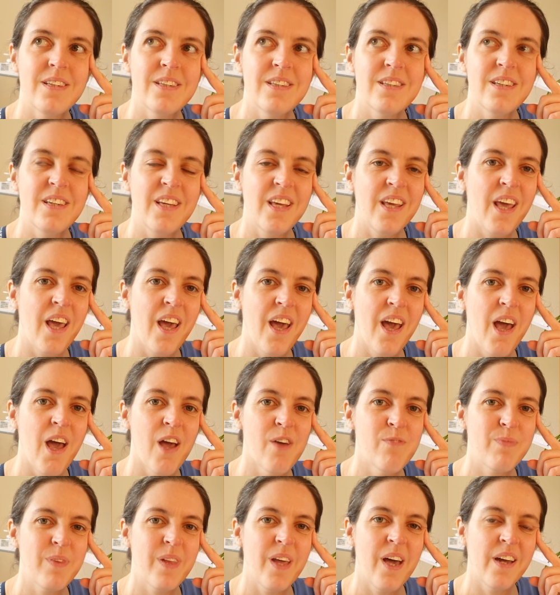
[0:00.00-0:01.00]
Yeah,
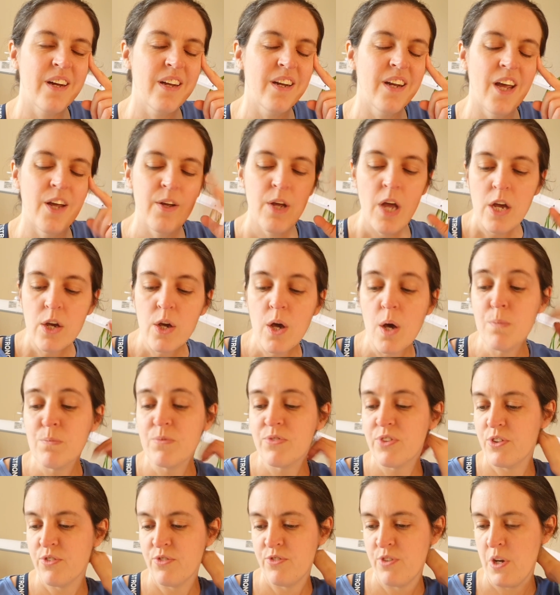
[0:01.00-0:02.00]
I don't know.
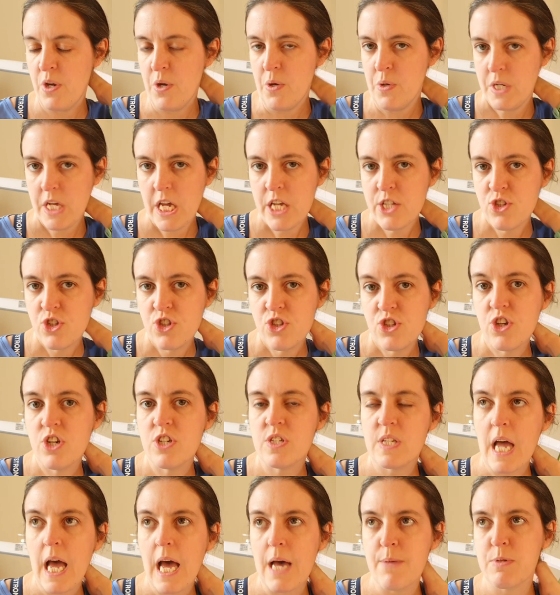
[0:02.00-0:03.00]
Comfort food, it's
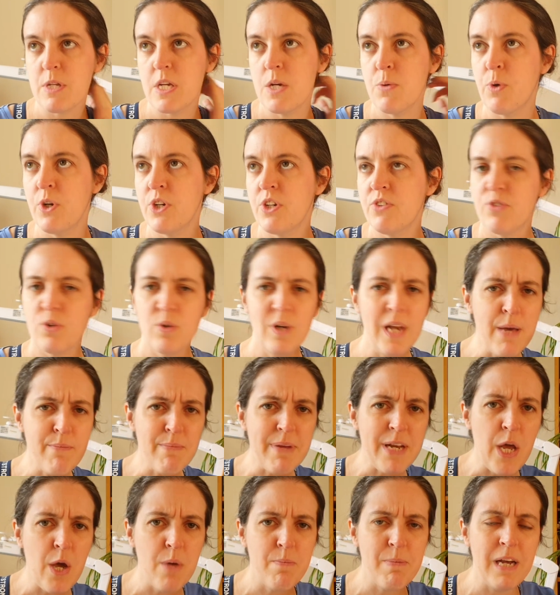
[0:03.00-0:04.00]
just absolutely wonderful. Let me
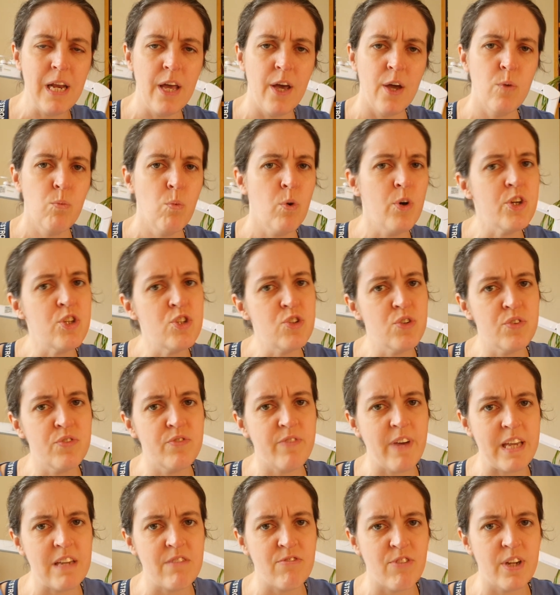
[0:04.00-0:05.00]
know below, what is your
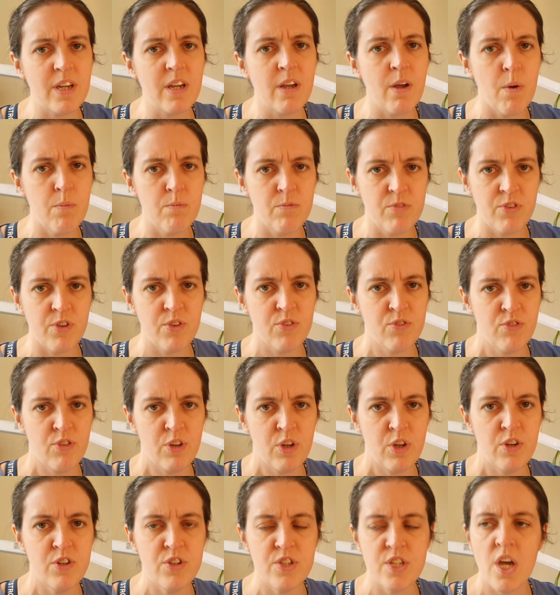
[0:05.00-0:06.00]
favourite comfort
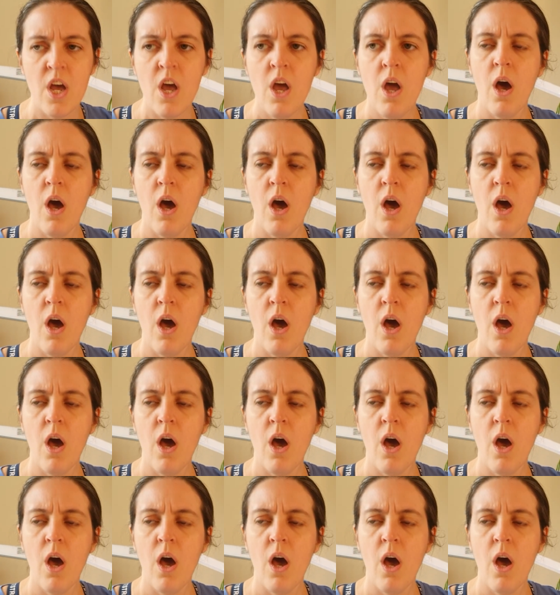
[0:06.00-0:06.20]
food?